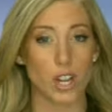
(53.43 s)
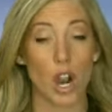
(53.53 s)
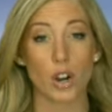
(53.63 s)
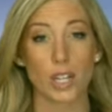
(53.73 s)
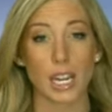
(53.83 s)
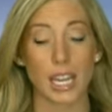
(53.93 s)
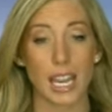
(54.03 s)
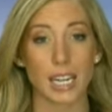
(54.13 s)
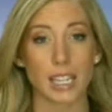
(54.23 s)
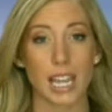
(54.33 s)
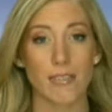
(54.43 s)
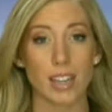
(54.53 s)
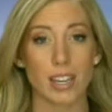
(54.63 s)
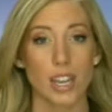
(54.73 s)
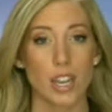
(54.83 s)
targeting an
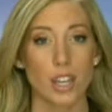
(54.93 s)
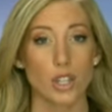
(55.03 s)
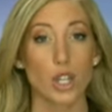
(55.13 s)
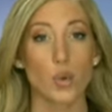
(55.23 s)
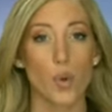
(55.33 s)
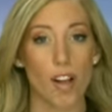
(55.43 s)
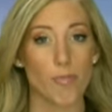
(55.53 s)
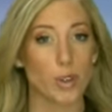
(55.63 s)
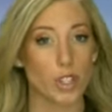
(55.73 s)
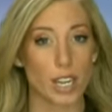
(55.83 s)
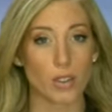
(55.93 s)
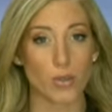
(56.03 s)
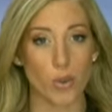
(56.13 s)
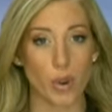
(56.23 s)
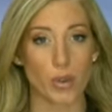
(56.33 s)
11 to 12%
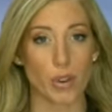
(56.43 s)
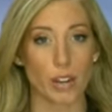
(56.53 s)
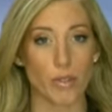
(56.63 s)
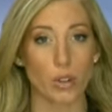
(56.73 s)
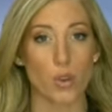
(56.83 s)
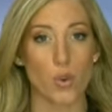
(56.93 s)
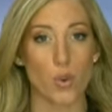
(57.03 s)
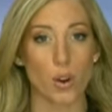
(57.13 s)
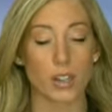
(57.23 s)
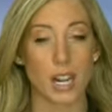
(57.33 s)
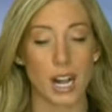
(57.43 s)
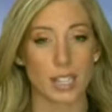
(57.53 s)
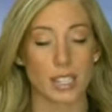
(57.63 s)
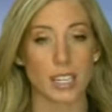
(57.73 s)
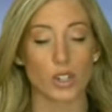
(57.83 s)
growth rate for core
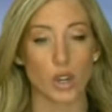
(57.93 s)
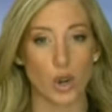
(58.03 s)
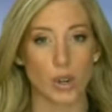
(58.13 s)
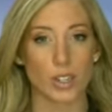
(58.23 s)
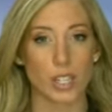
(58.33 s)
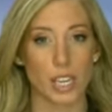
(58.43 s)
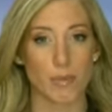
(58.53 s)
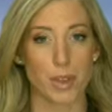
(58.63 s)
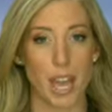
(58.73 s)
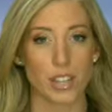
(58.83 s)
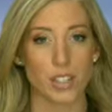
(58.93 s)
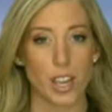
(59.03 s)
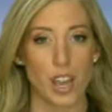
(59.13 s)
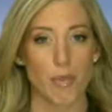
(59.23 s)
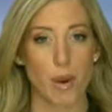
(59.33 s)
constant currency EPS
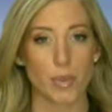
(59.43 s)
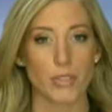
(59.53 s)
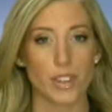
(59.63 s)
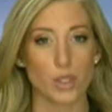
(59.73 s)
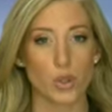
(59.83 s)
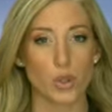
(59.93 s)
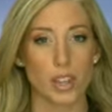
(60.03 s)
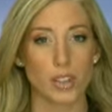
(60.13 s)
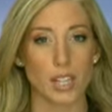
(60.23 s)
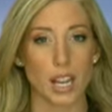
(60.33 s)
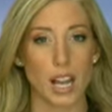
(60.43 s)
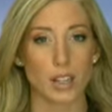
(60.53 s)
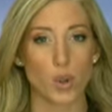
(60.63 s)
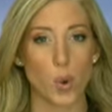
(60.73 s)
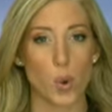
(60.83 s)
from its fiscal
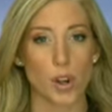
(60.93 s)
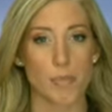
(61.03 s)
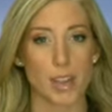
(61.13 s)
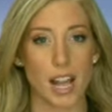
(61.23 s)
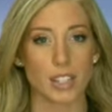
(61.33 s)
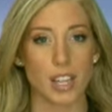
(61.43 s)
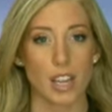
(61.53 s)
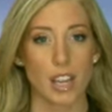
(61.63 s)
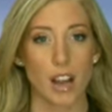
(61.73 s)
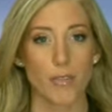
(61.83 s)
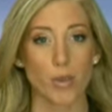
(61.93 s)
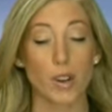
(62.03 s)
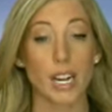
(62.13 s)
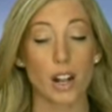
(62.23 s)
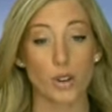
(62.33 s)
2009 core EPS of
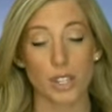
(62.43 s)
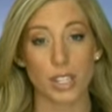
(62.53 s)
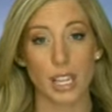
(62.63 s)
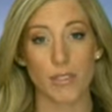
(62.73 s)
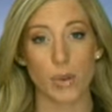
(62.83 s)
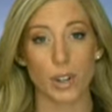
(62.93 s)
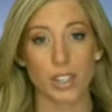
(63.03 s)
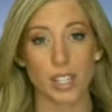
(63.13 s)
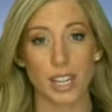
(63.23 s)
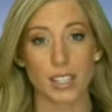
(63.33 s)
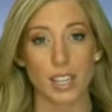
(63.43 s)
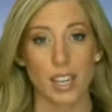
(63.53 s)
$3.71,